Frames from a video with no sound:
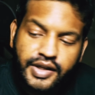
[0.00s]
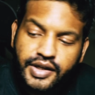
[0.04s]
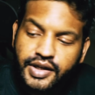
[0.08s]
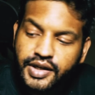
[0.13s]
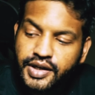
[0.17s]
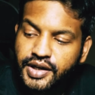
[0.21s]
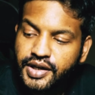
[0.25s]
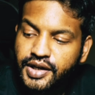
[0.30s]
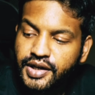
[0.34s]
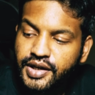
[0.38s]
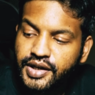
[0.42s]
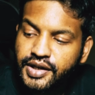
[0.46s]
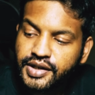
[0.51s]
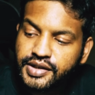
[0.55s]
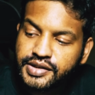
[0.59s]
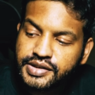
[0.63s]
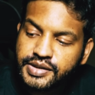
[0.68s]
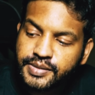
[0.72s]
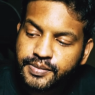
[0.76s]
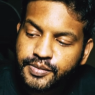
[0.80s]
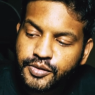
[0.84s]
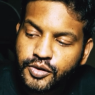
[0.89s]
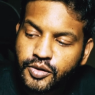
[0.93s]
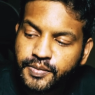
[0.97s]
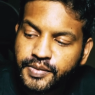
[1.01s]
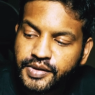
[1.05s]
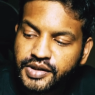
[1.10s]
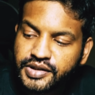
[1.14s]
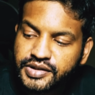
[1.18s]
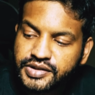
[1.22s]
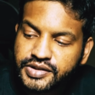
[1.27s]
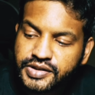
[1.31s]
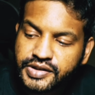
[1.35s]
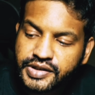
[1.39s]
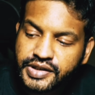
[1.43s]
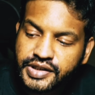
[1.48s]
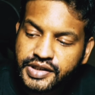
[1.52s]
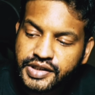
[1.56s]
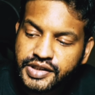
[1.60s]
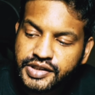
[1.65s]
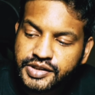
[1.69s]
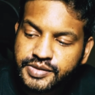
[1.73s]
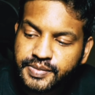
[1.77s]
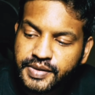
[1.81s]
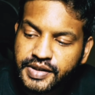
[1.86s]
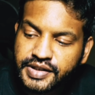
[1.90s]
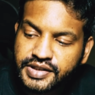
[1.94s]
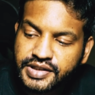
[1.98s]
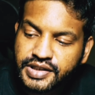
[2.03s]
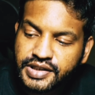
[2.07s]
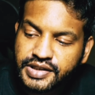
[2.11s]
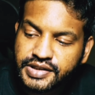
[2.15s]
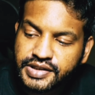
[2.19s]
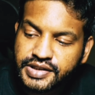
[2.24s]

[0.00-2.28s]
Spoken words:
The Pro Pen 3 is basically